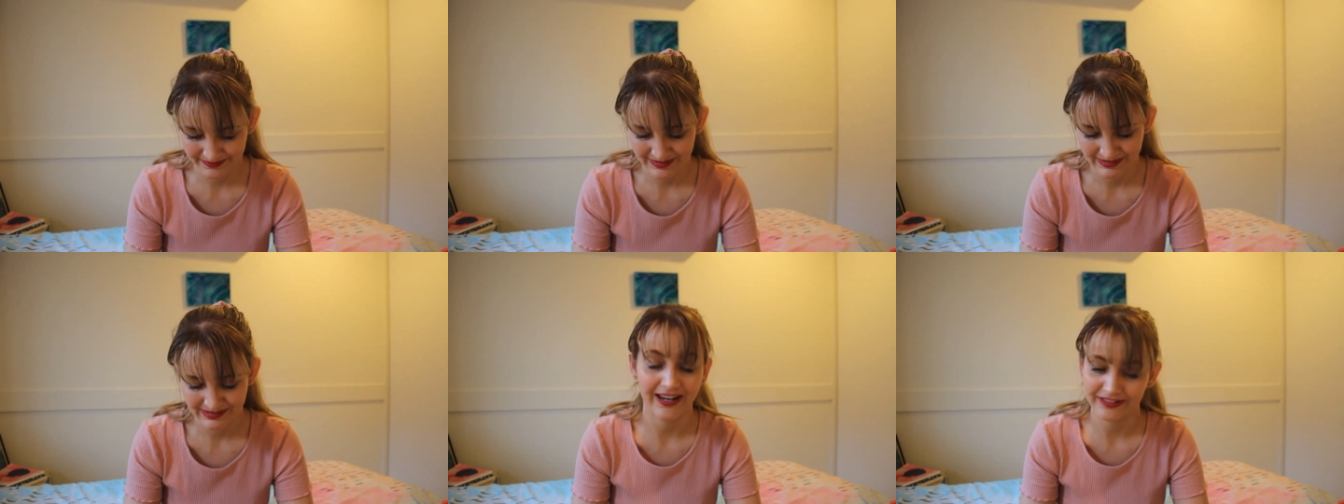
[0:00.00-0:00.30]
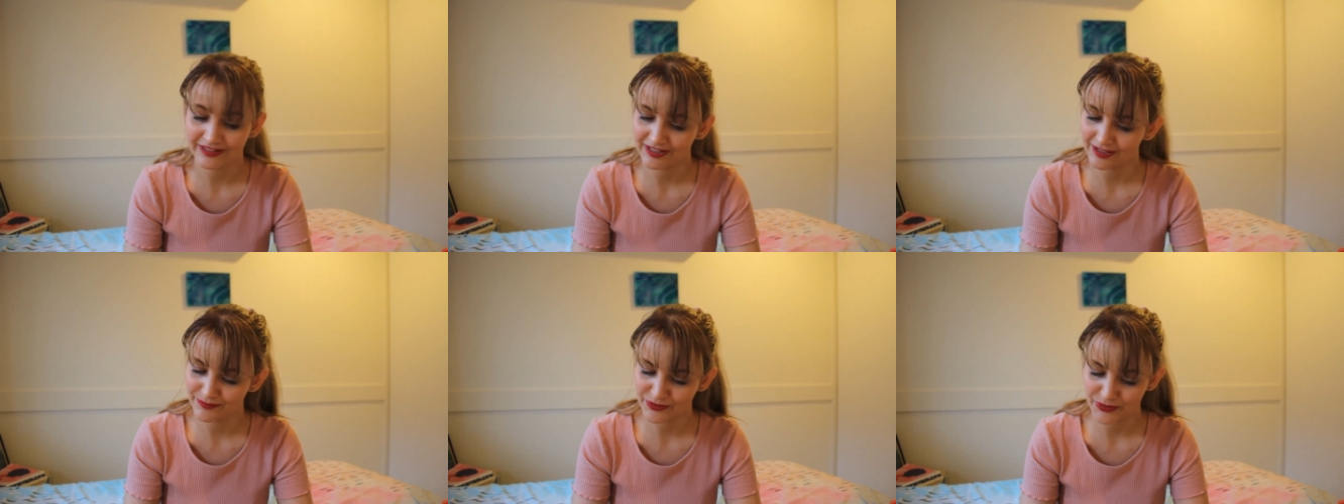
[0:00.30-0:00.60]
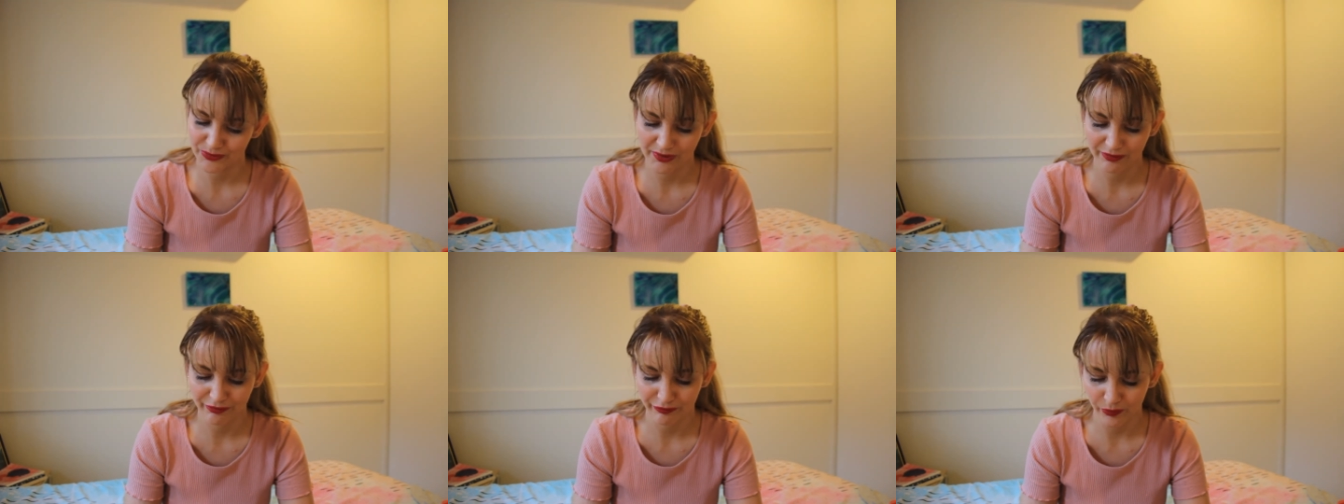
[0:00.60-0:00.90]
I ended up
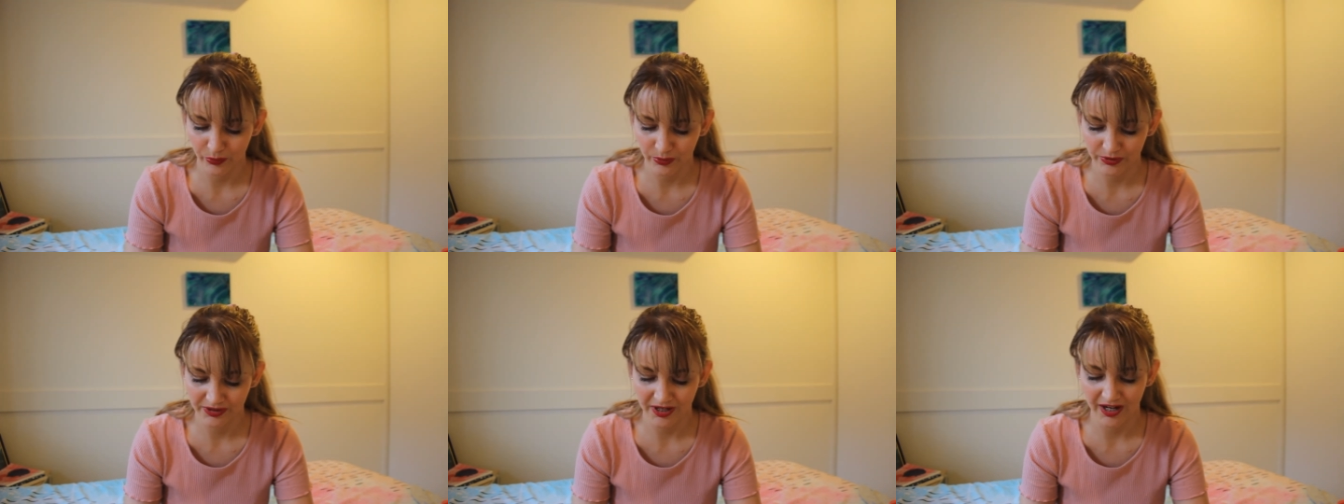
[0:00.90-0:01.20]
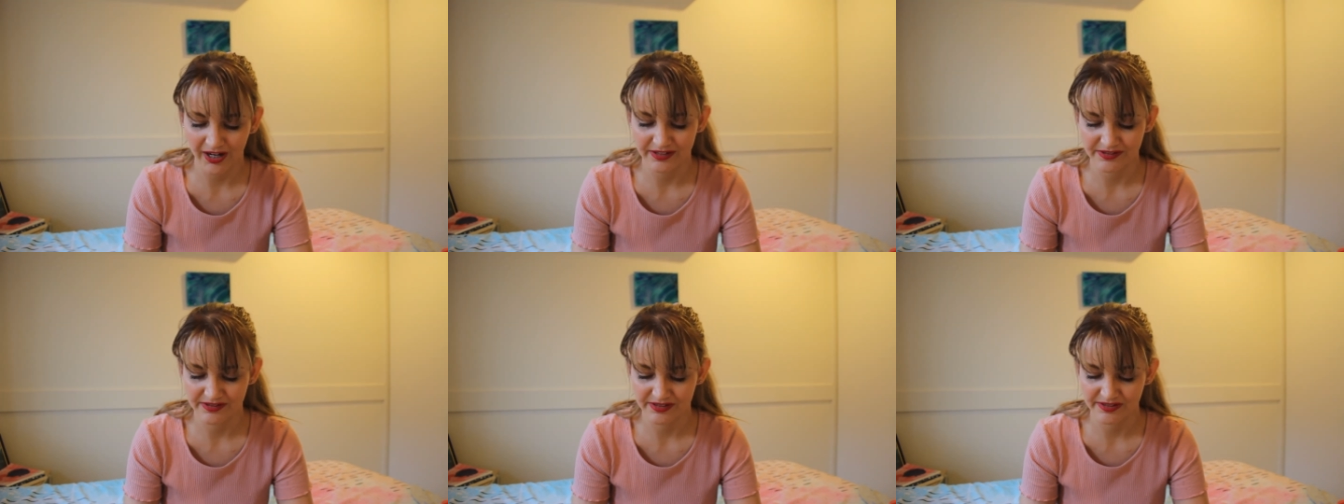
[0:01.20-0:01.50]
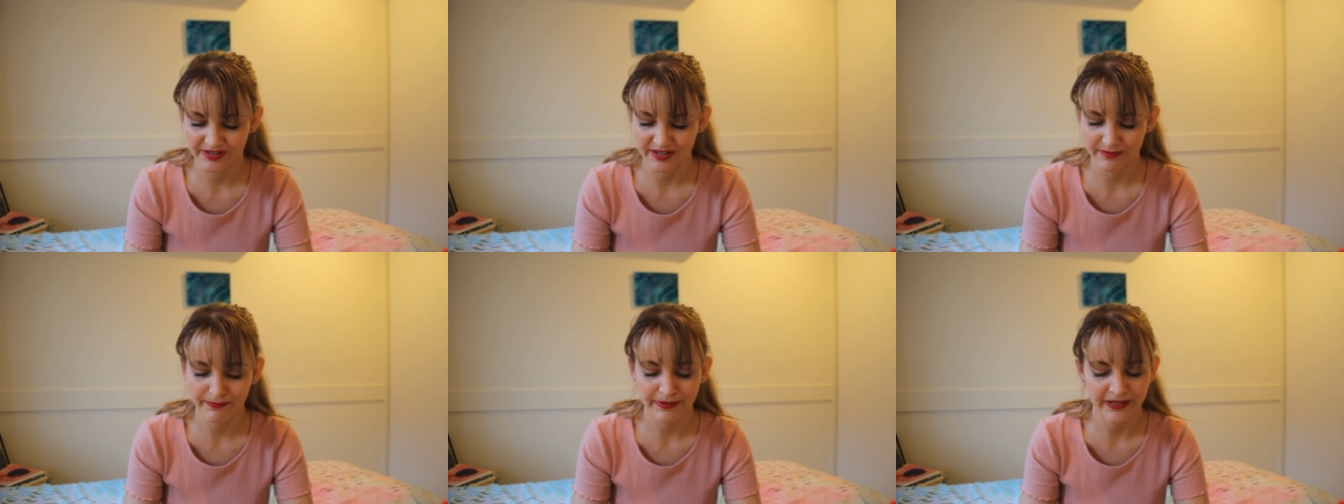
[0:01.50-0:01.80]
doing 4 nights as
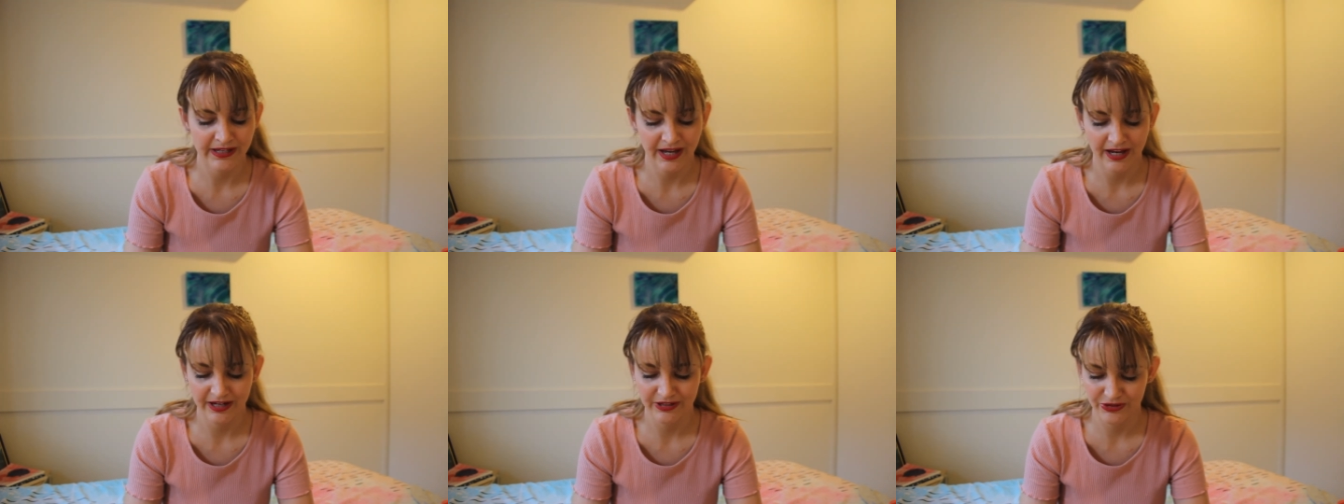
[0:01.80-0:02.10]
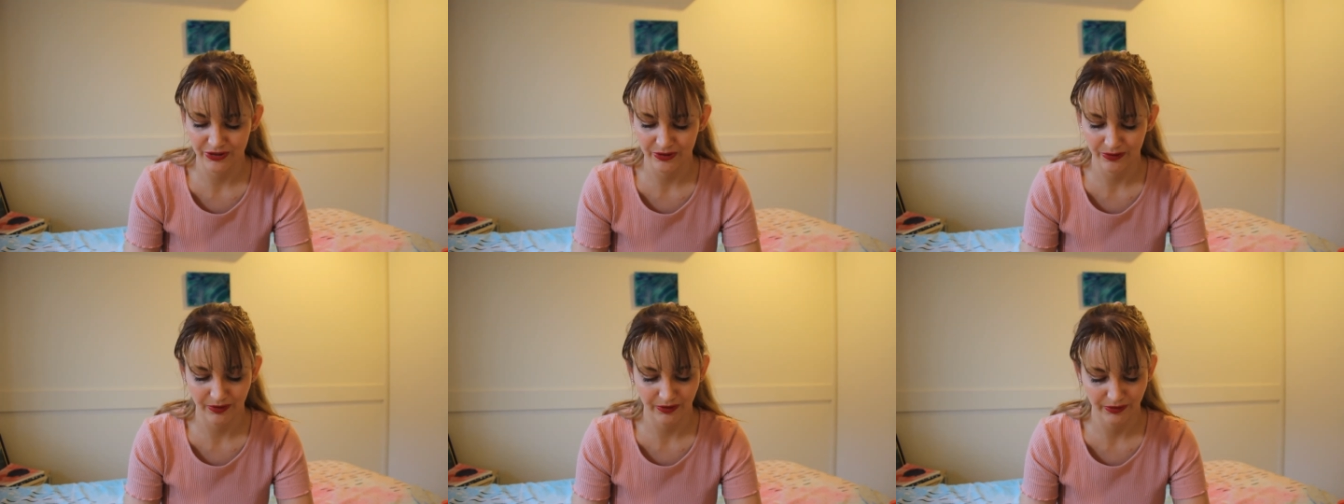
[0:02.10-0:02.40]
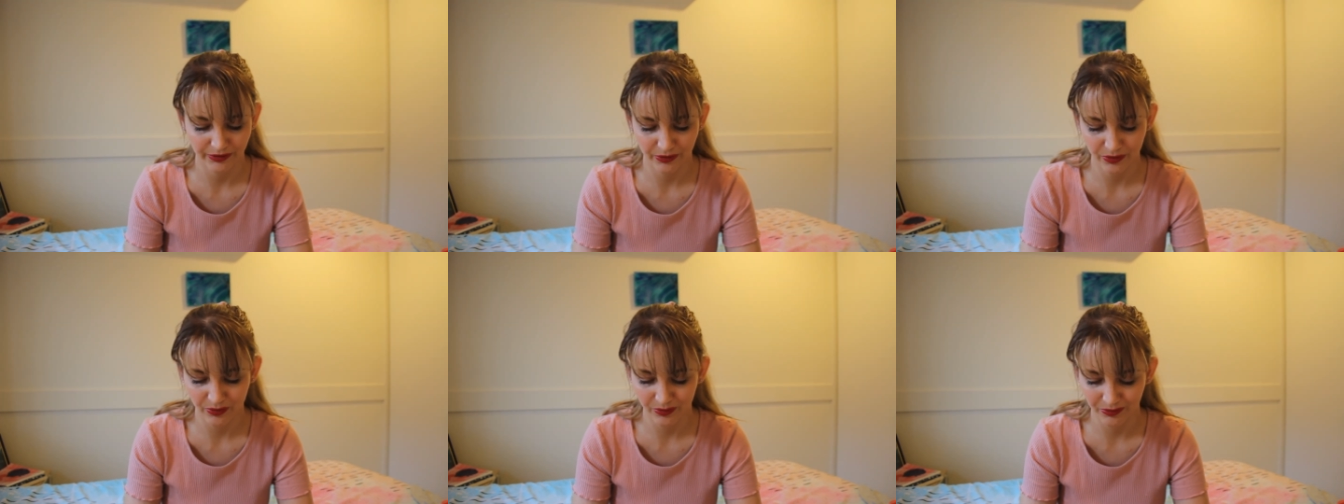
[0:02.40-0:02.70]
the PHO
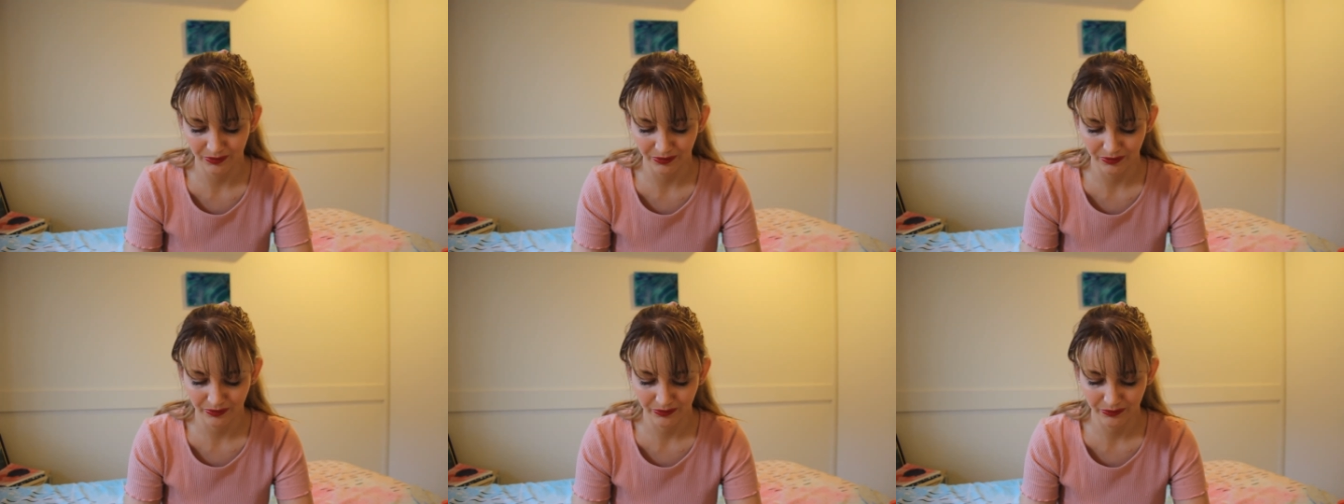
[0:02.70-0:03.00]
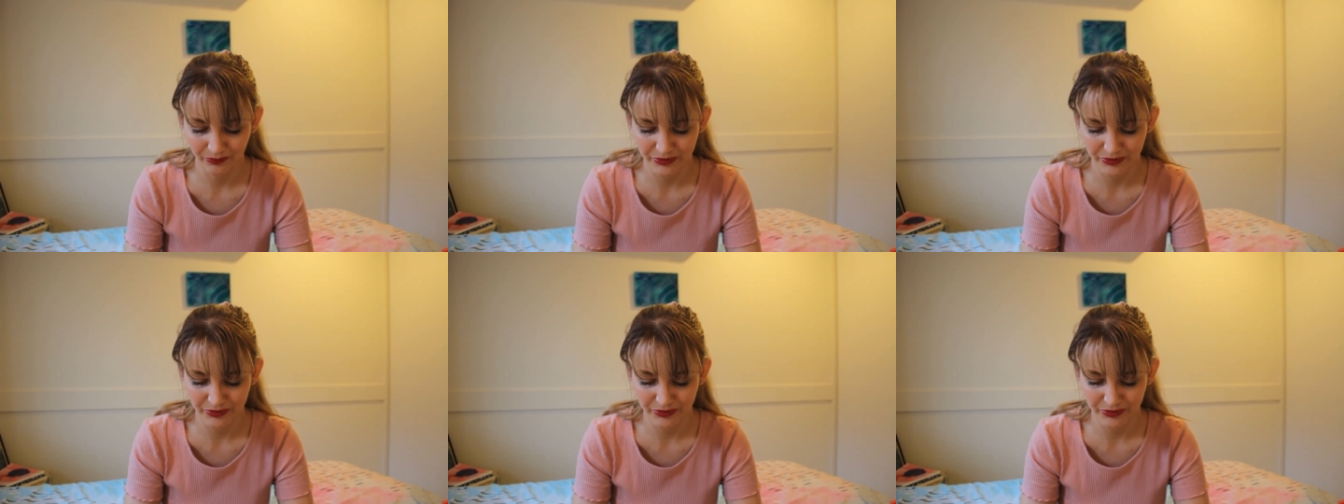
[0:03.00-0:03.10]
on call,